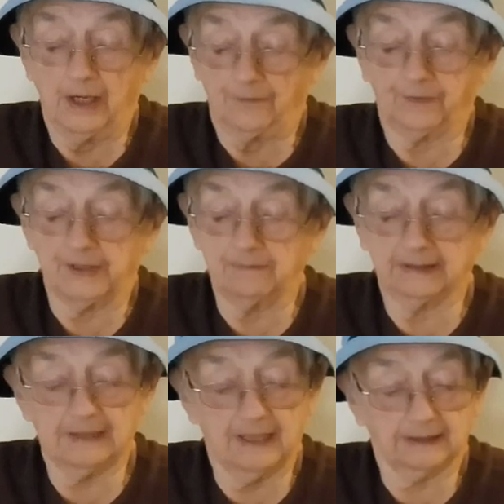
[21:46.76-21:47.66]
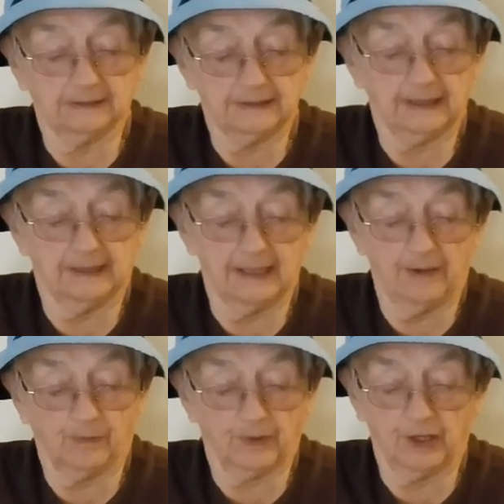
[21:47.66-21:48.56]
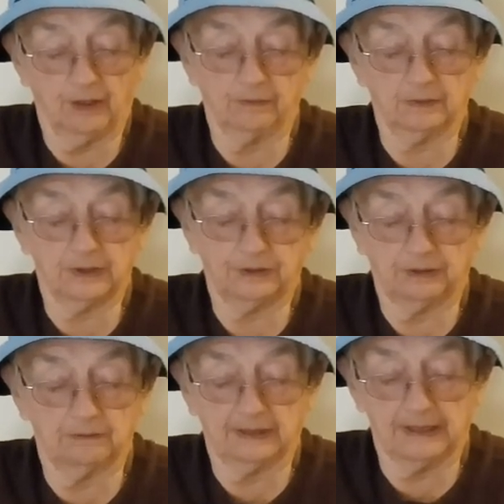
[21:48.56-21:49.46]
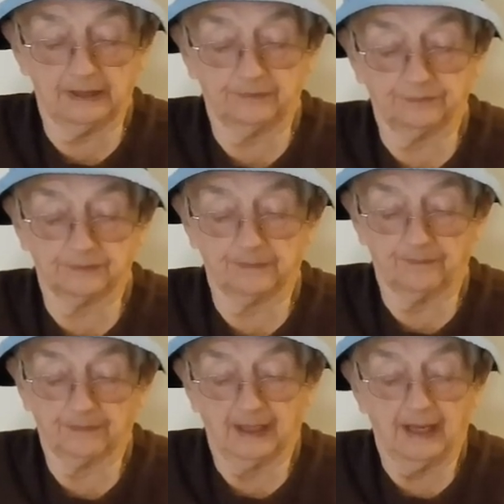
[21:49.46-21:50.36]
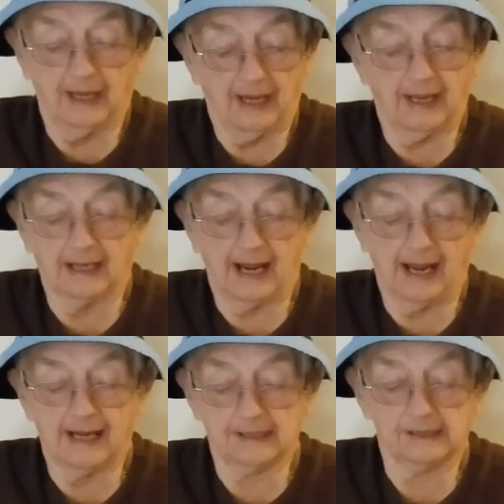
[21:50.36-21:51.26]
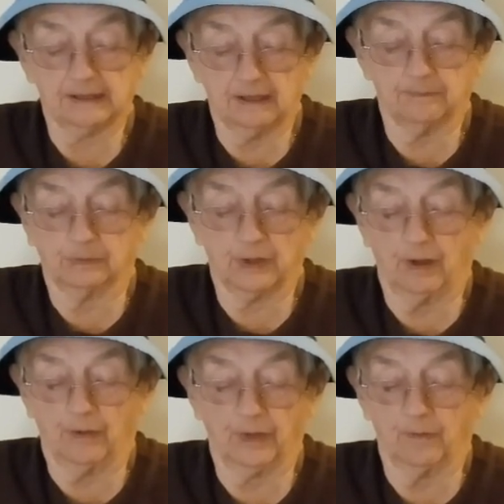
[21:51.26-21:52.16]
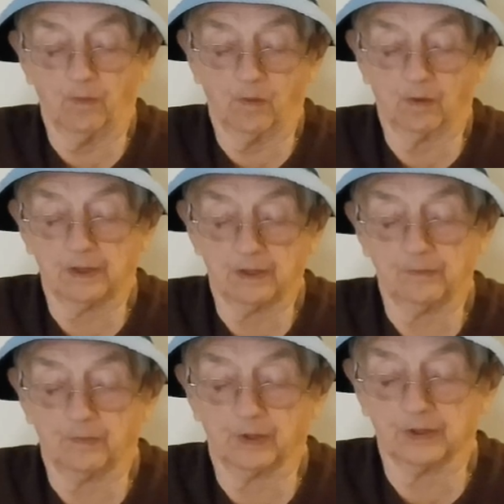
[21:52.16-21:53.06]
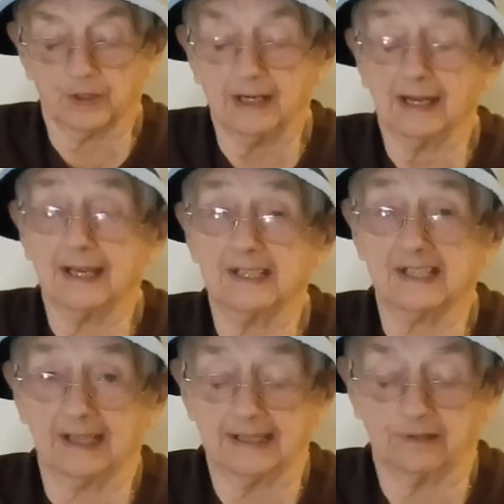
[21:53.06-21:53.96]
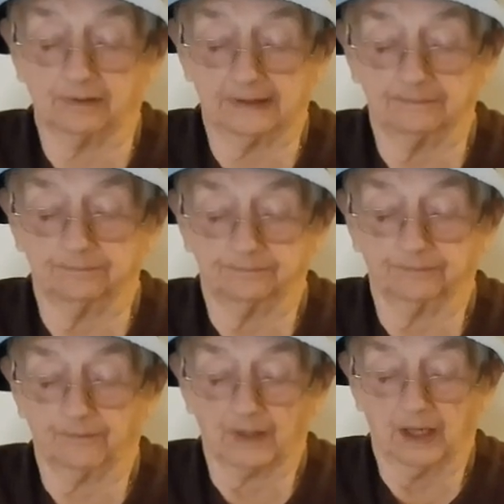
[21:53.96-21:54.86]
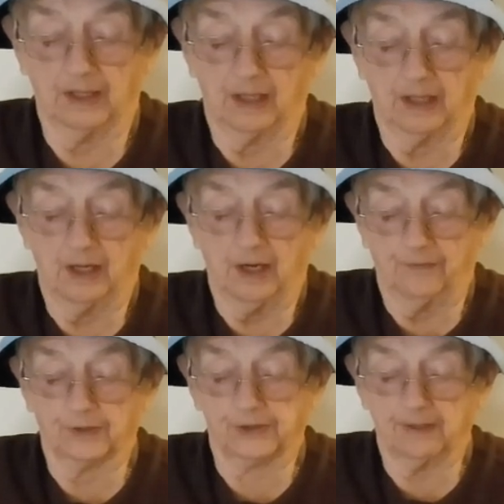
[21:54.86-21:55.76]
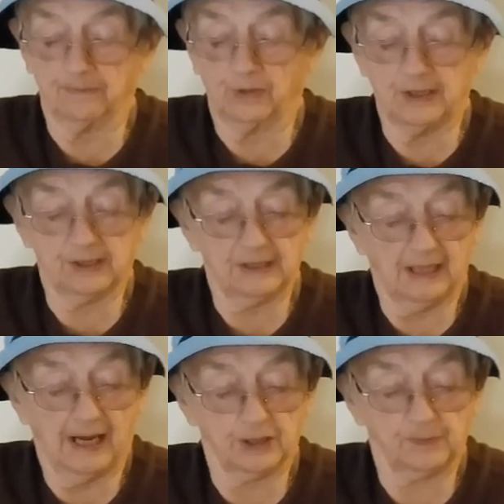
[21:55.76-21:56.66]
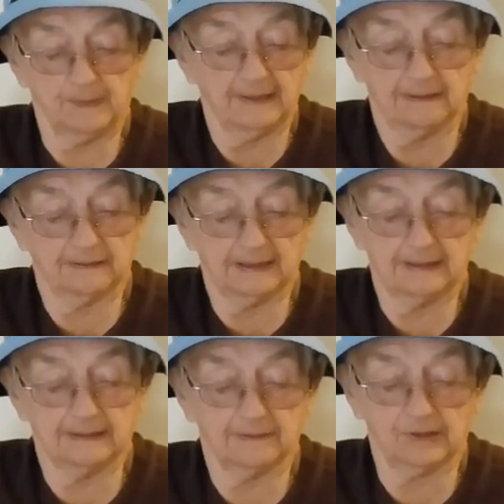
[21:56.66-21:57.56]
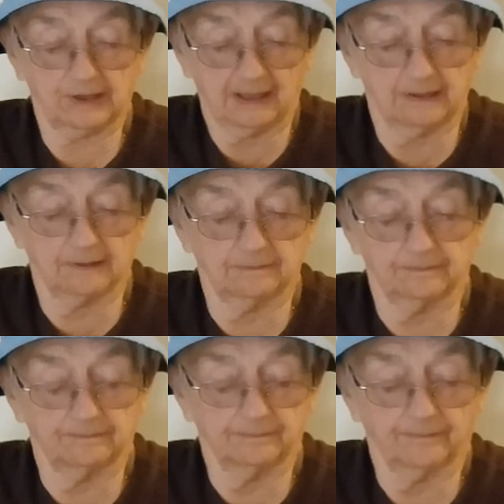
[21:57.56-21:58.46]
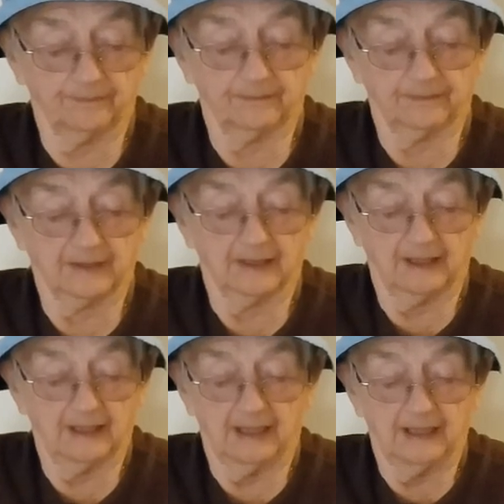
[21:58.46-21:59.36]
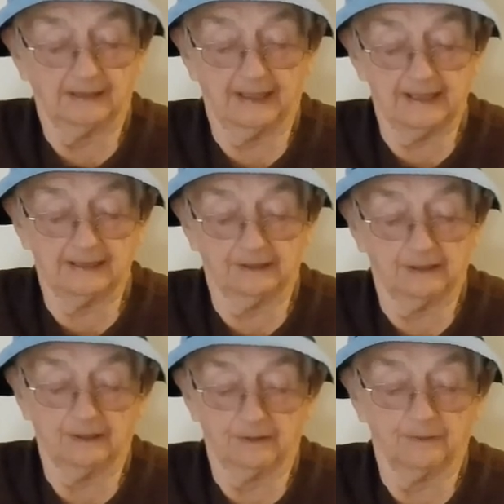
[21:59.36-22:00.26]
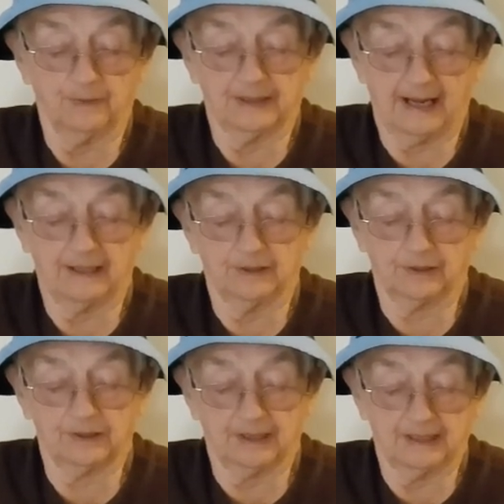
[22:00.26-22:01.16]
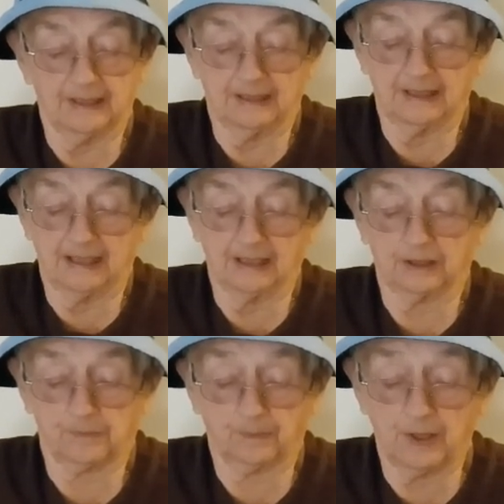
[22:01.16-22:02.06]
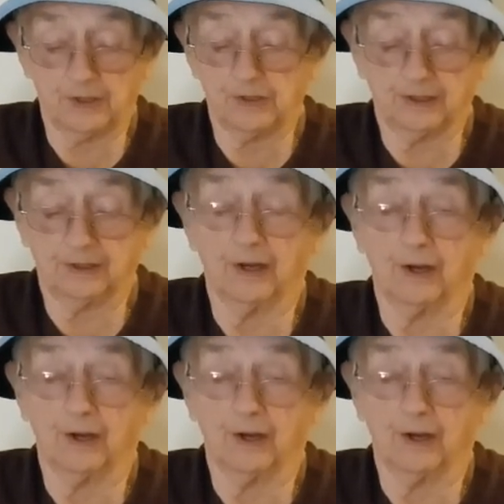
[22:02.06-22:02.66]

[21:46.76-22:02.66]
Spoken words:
Frida McDonald and I were the only two left, and I stumbled on the word sacred. For some reason, I spelled it scared. Later, when I heard the expression